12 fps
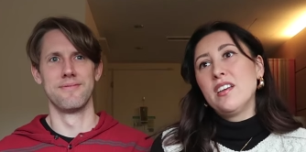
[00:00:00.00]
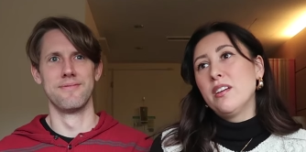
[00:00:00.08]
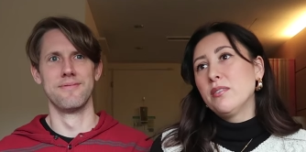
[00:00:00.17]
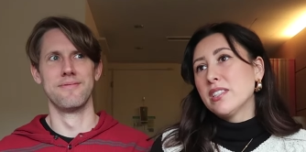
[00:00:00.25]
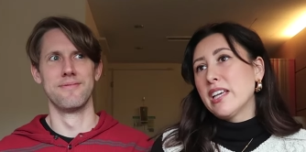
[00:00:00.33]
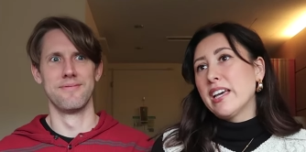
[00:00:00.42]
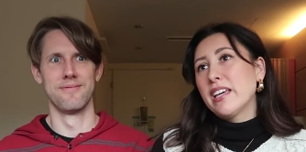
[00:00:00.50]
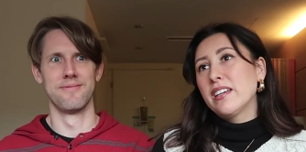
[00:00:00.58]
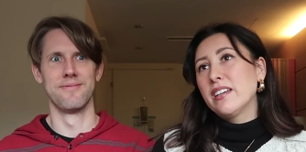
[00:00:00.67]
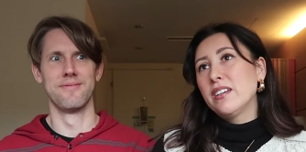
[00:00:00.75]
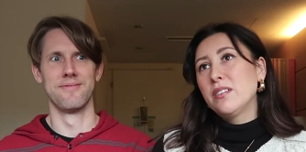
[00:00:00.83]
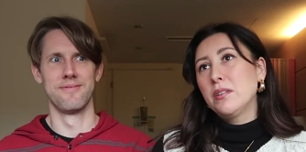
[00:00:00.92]
Speaker 1: it was
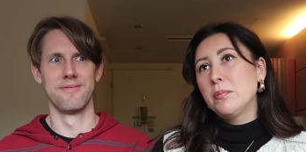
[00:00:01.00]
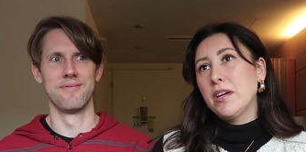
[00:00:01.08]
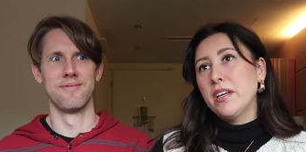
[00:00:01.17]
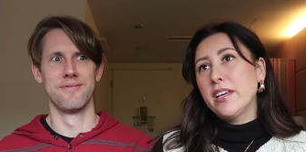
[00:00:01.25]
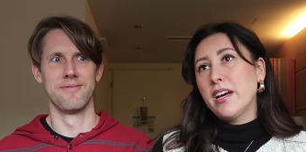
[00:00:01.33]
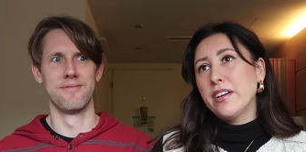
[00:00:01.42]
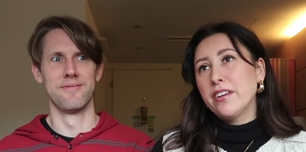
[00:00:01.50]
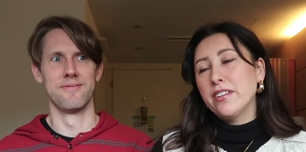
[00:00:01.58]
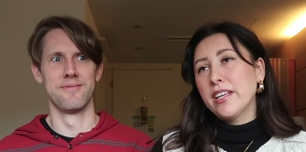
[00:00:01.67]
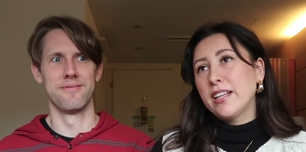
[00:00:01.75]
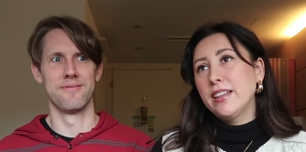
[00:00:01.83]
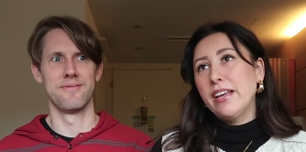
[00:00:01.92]
like we probably got
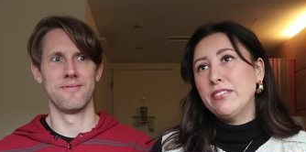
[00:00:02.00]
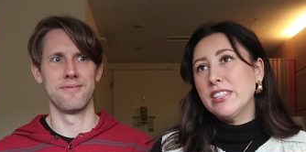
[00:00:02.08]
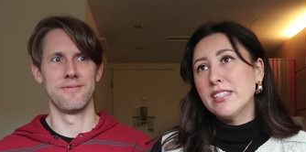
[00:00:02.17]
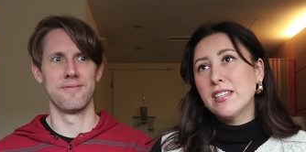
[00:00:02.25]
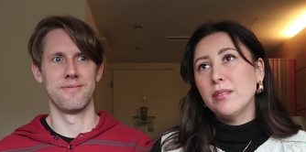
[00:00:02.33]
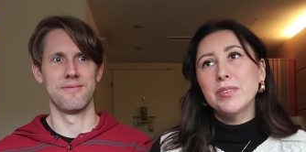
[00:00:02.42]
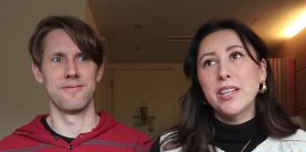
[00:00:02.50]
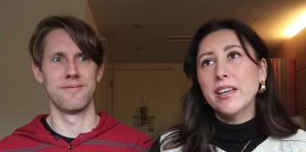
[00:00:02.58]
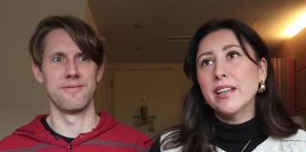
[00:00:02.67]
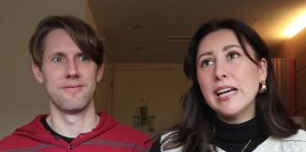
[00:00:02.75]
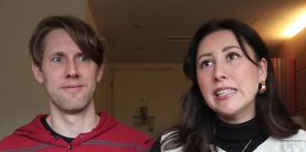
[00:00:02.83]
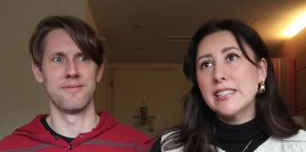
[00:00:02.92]
here like 11
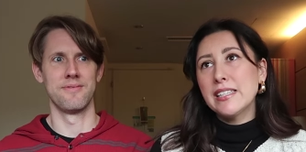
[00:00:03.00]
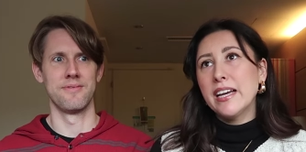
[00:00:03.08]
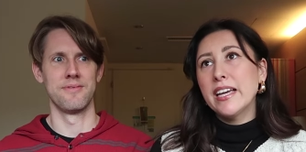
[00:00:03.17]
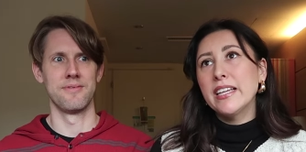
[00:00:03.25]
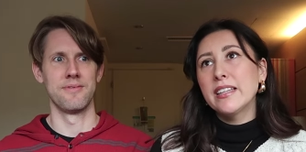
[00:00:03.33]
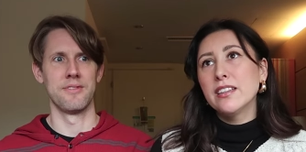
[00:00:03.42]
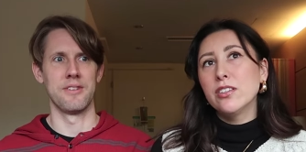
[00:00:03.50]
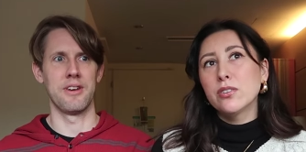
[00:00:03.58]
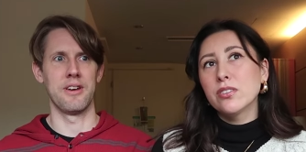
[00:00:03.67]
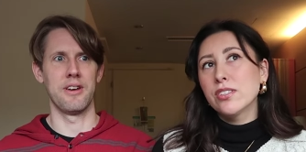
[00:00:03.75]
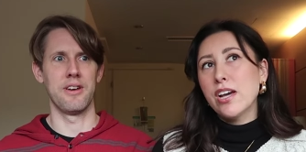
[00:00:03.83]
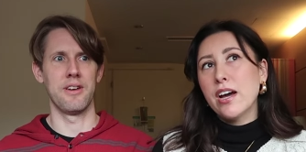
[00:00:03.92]
something last night
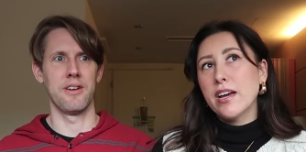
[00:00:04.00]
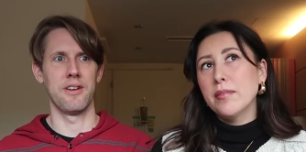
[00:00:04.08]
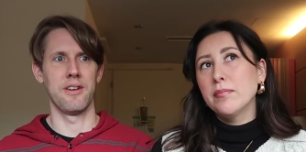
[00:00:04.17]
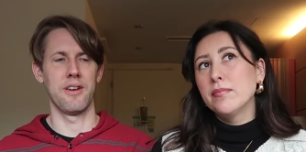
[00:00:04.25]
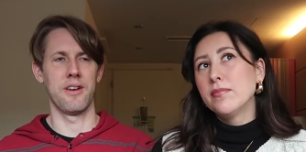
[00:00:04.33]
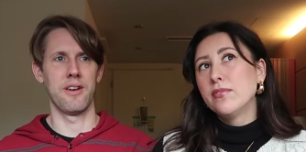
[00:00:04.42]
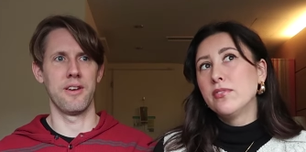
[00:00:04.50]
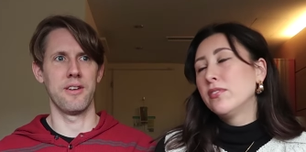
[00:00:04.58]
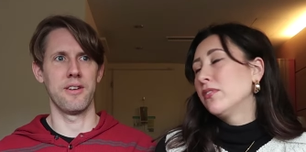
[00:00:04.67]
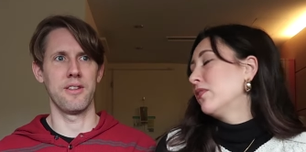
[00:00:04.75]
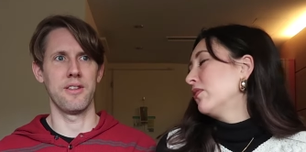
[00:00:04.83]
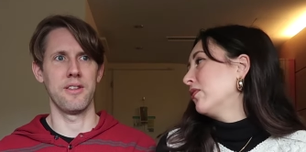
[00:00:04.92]
local time.
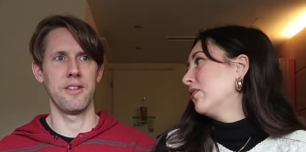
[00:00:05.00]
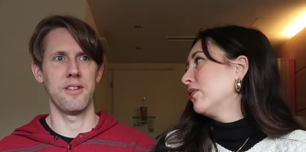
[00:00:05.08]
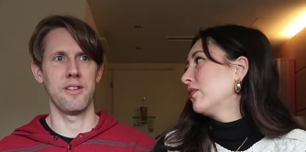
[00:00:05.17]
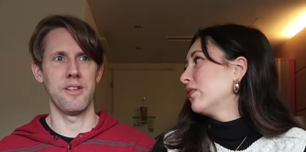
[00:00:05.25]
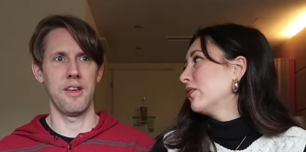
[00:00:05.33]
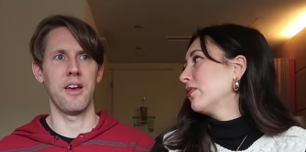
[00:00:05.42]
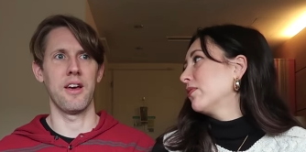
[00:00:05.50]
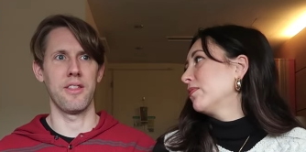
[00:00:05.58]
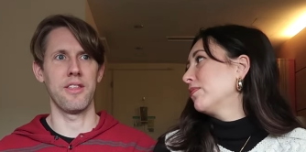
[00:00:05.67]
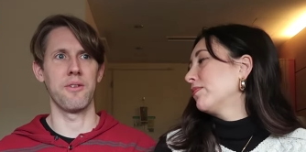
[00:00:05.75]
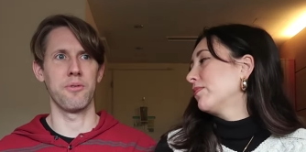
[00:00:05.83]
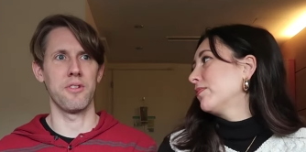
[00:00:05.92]
Uh,
Speaker 2: yeah,
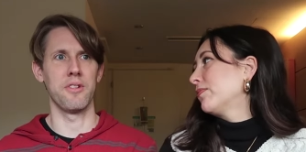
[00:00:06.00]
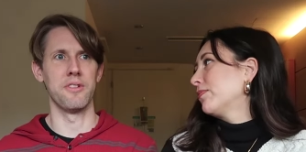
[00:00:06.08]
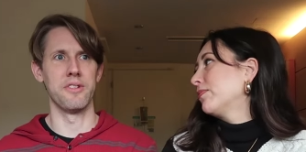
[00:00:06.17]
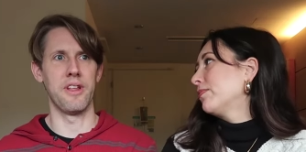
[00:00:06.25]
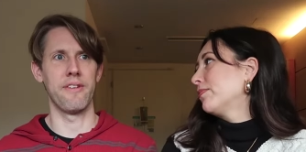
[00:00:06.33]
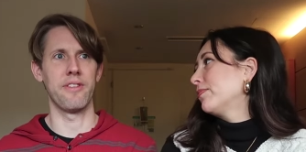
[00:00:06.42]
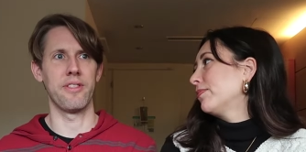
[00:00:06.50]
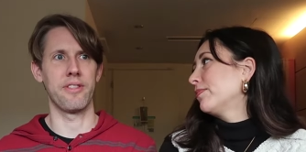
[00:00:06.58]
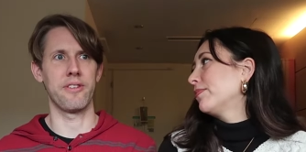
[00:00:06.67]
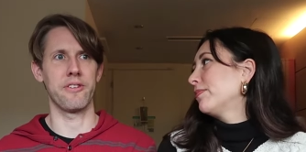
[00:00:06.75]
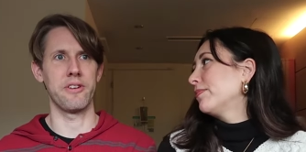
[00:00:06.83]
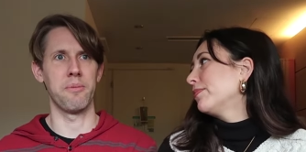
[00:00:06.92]
I think it was
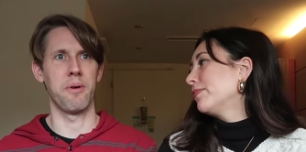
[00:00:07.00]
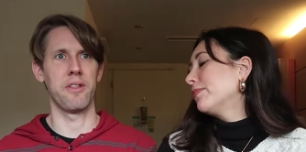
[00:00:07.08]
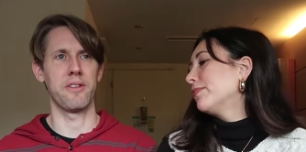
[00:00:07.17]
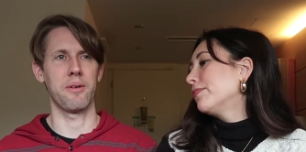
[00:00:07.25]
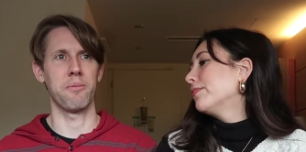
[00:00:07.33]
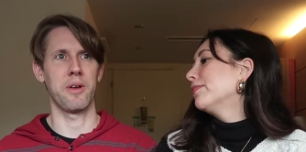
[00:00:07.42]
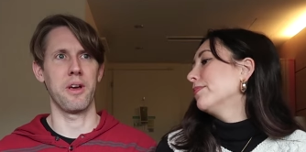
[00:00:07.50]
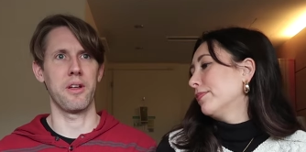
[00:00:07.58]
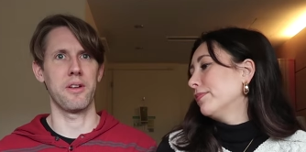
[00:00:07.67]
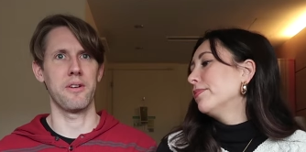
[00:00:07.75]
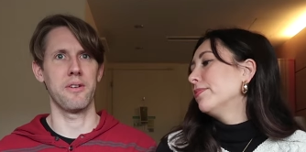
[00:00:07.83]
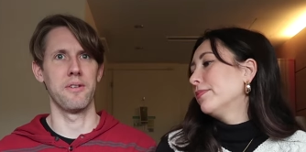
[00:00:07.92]
11.30 by the time we
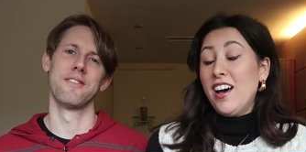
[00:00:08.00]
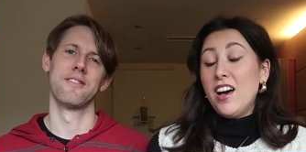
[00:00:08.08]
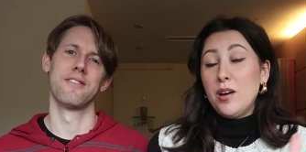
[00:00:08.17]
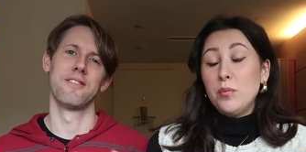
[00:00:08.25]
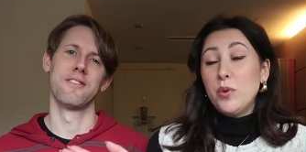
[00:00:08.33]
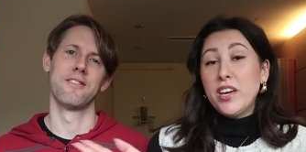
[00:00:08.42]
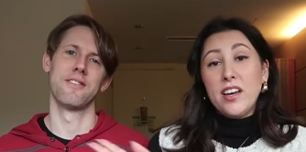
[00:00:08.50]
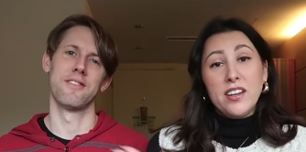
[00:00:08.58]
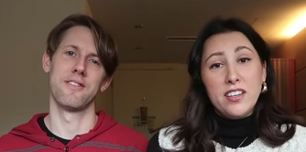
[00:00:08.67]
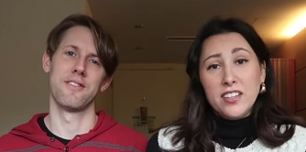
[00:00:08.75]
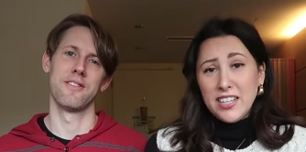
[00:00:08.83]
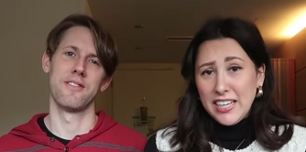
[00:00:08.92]
got here.
Speaker 1: Um, we
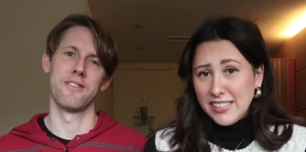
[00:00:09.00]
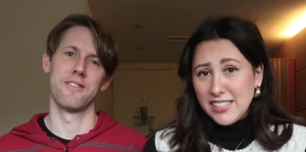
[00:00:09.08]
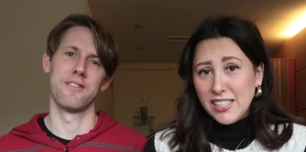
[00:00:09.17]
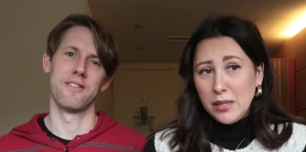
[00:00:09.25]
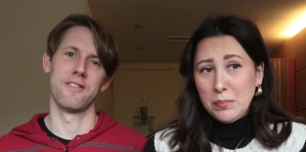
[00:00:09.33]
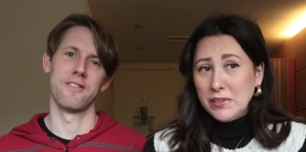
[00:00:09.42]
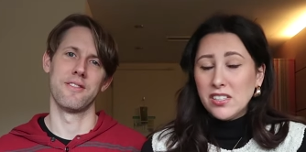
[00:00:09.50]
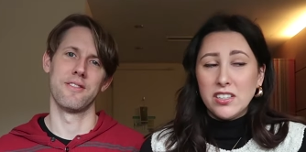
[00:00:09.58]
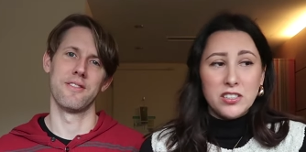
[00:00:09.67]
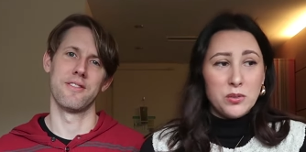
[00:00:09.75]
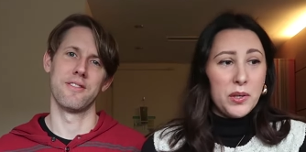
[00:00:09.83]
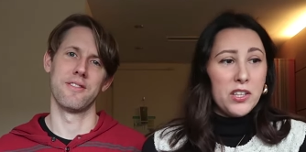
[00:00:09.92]
got a good night's sleep, as
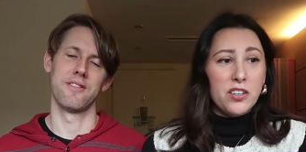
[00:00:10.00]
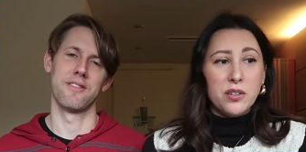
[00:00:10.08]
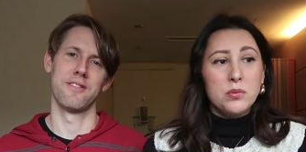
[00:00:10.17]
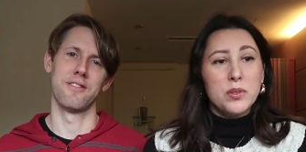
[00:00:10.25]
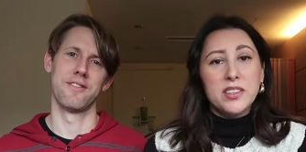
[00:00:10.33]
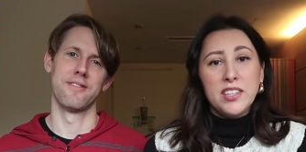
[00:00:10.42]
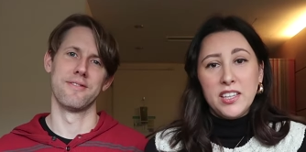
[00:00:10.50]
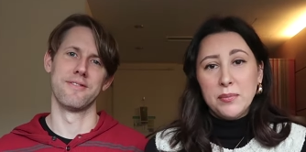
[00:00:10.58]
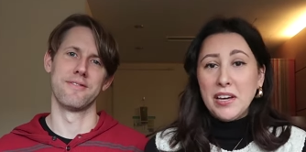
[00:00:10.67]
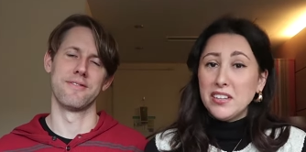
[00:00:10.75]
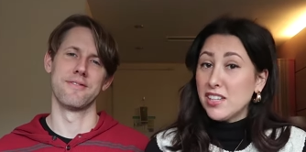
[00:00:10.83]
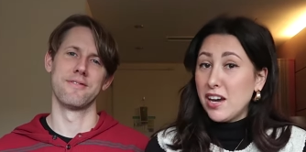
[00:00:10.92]
good as we could with the
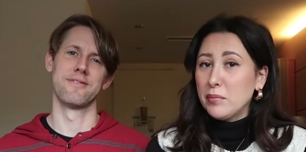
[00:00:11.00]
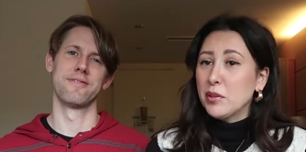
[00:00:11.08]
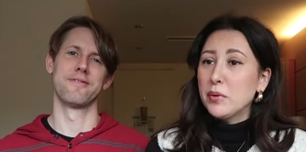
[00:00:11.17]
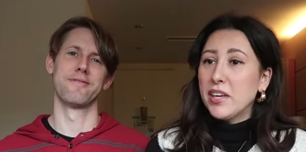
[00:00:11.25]
amount of time that